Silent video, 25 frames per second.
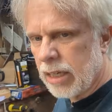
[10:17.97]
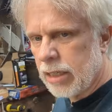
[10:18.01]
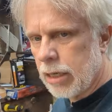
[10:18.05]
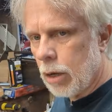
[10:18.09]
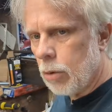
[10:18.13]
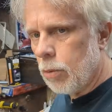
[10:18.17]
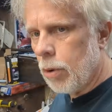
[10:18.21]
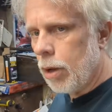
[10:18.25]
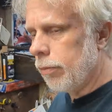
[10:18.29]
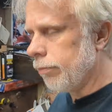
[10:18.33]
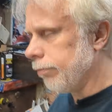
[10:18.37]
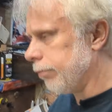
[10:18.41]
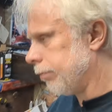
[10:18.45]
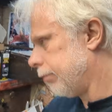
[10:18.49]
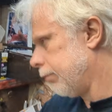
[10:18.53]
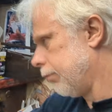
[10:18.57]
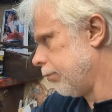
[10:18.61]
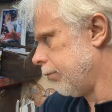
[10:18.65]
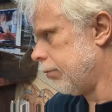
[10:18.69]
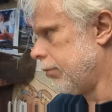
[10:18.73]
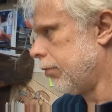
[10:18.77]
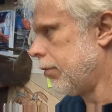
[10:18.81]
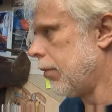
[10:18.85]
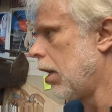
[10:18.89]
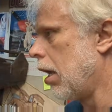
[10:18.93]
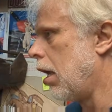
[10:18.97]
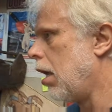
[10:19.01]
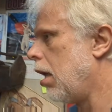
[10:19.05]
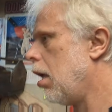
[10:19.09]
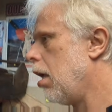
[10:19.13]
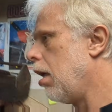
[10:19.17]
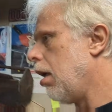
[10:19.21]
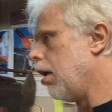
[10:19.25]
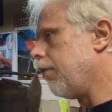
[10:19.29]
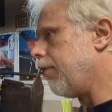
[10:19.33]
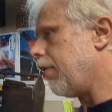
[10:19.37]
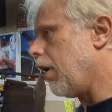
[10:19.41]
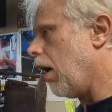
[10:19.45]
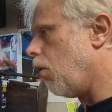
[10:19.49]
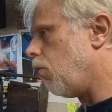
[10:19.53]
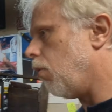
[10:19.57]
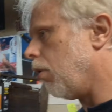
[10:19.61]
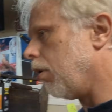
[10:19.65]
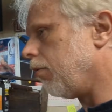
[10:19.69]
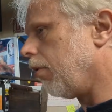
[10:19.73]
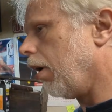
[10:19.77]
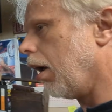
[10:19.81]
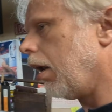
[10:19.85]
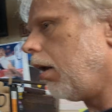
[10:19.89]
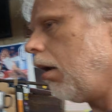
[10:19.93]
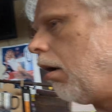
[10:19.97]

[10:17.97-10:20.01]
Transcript: tell you what, got one right